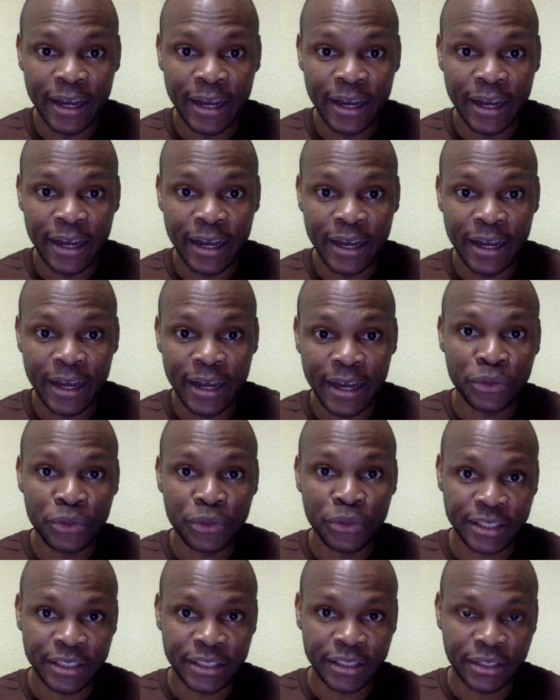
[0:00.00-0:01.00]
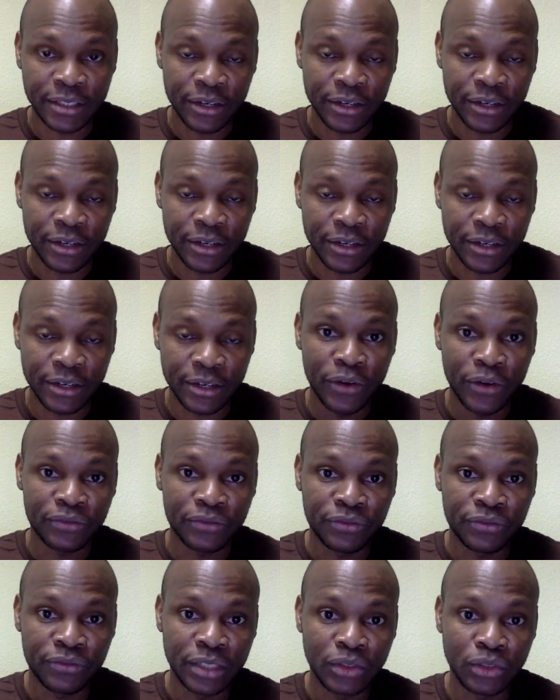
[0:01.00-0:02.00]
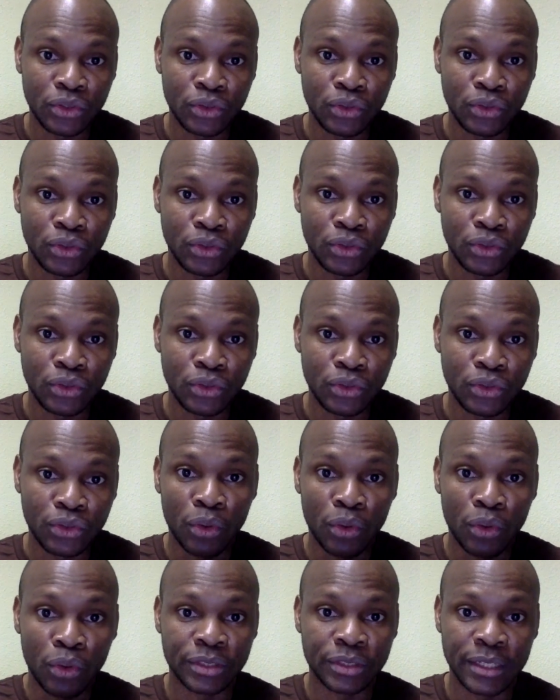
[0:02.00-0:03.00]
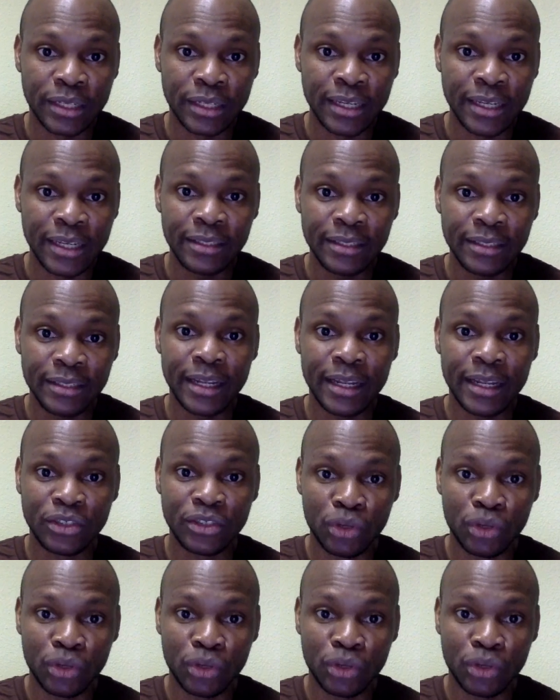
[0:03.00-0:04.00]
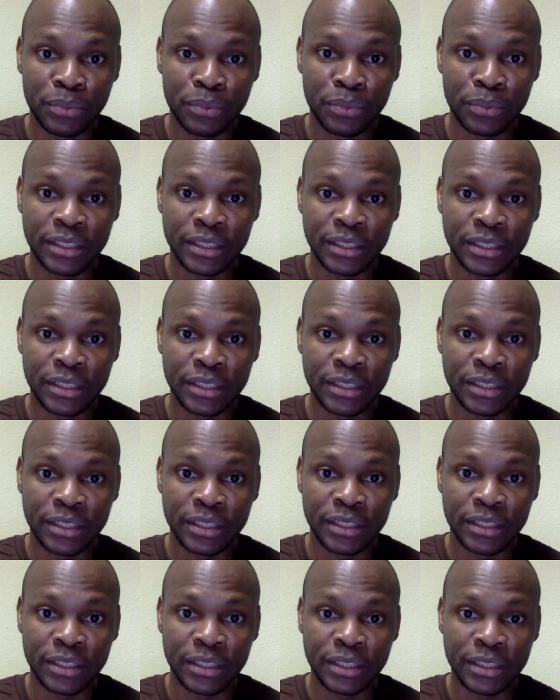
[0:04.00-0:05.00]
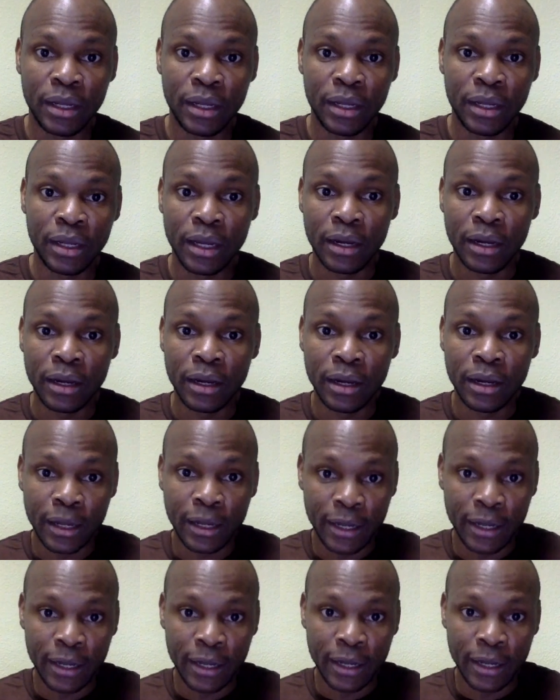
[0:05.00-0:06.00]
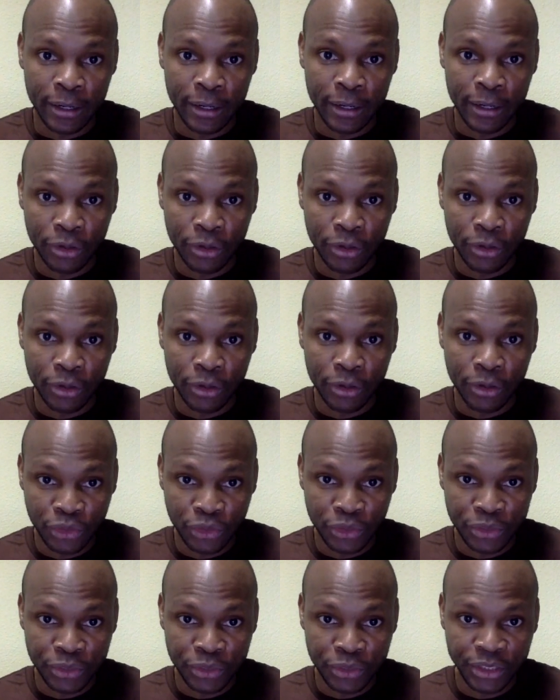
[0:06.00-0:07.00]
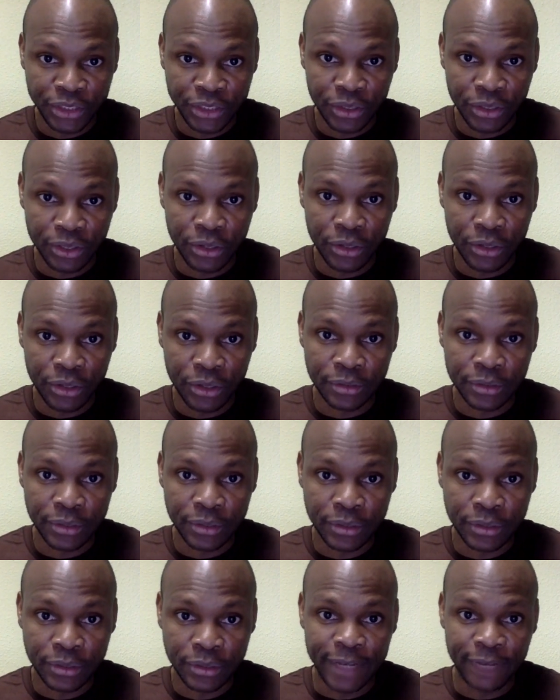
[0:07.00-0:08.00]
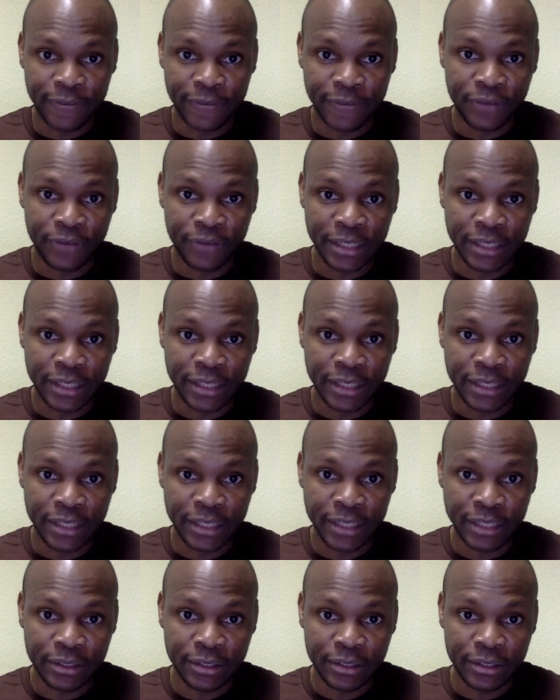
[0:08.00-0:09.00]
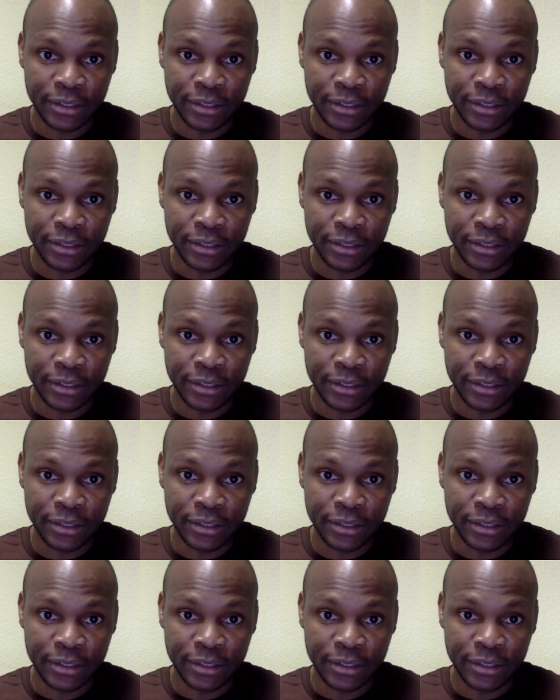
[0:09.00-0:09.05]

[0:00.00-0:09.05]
interest of the two laws. Intellectual property law concentrates on the inventor, the